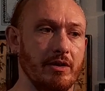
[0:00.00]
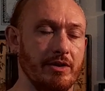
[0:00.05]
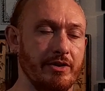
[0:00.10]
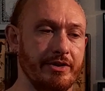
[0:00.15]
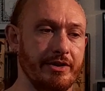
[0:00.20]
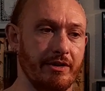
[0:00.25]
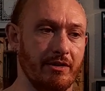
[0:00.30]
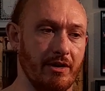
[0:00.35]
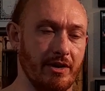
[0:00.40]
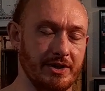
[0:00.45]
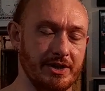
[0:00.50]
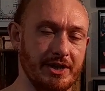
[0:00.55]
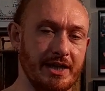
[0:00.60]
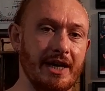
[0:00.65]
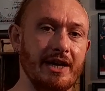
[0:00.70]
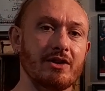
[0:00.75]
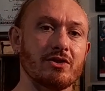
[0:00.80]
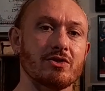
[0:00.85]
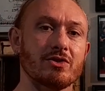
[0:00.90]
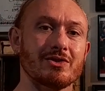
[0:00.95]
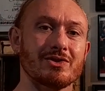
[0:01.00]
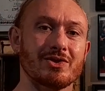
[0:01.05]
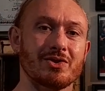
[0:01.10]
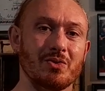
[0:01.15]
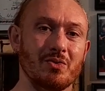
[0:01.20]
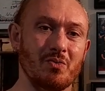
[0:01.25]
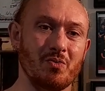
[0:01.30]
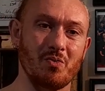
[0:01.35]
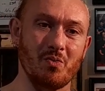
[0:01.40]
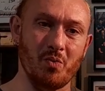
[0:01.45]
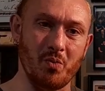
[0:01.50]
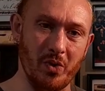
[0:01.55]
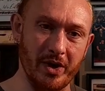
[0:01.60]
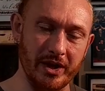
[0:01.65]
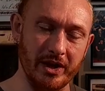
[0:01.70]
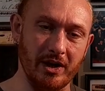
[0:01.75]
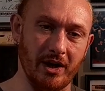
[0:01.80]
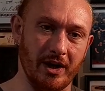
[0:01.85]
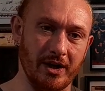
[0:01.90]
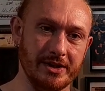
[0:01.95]
there are standards
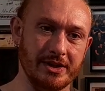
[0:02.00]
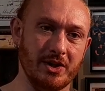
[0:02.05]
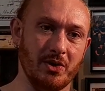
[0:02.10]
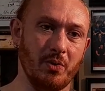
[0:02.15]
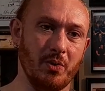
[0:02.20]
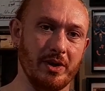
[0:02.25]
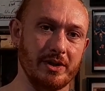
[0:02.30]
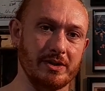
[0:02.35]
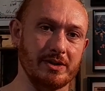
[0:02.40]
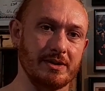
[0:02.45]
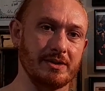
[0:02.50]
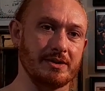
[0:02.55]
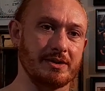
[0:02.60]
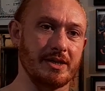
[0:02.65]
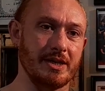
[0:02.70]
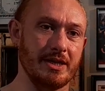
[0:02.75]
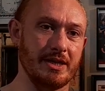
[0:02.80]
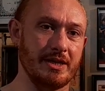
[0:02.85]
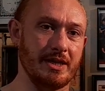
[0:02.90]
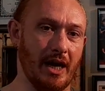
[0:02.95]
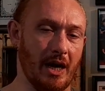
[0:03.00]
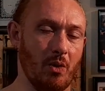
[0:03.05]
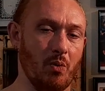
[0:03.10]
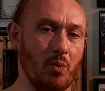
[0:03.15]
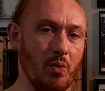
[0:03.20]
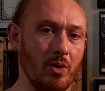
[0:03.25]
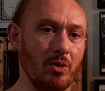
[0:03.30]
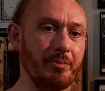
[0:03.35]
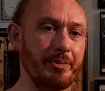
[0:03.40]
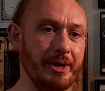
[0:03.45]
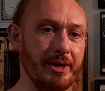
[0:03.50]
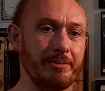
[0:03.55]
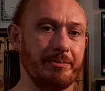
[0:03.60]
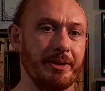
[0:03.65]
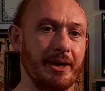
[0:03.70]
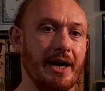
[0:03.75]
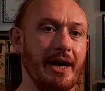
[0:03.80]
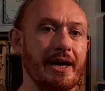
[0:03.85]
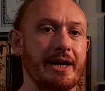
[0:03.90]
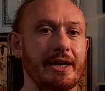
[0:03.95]
with consequences that will be
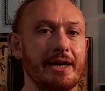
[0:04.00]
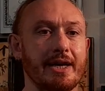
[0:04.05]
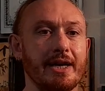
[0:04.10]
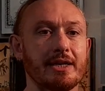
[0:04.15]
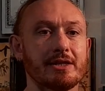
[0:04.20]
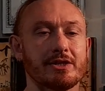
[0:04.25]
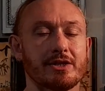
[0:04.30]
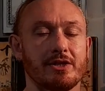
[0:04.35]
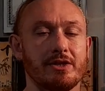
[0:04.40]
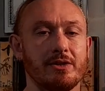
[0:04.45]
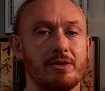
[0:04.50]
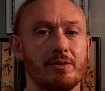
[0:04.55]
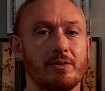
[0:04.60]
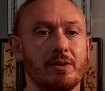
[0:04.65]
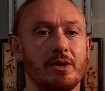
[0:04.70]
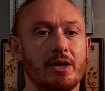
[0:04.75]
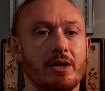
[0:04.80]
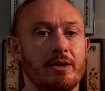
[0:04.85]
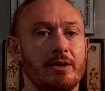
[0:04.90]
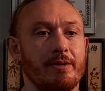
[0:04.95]
applied against you,